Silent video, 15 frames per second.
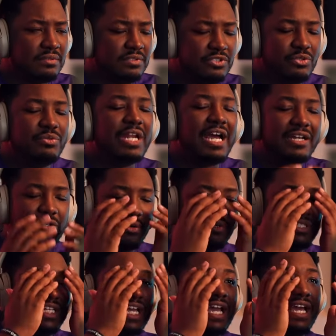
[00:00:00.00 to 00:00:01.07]
Do not go
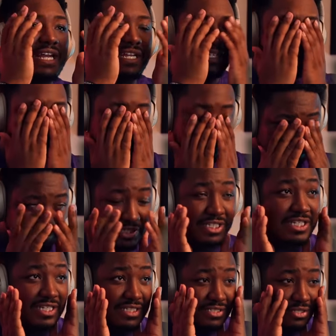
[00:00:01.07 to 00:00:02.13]
in the attic.
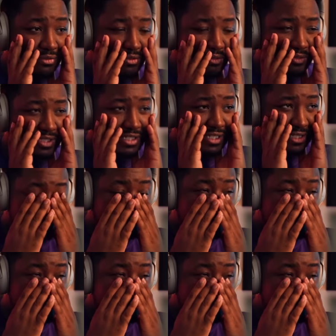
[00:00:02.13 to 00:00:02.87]
Please don't go in the attic.